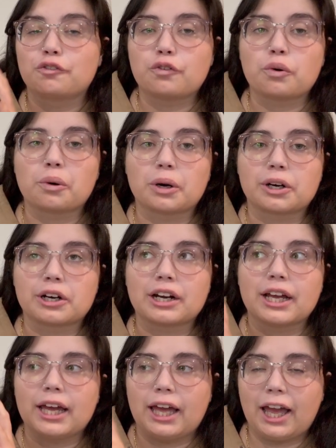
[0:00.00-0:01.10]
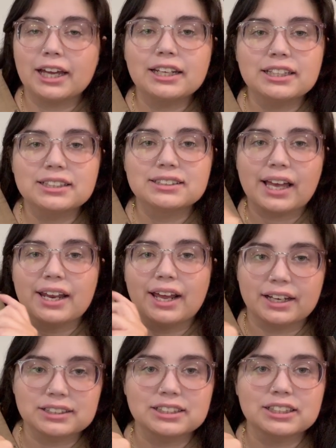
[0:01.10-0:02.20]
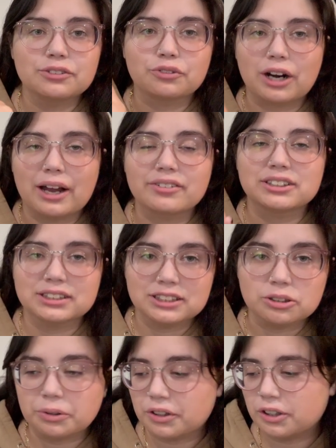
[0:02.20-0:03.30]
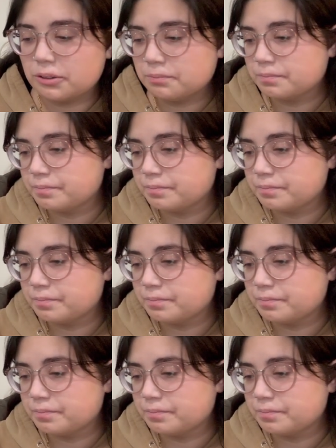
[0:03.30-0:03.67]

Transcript: for Hades and Hecate for having to deal with her.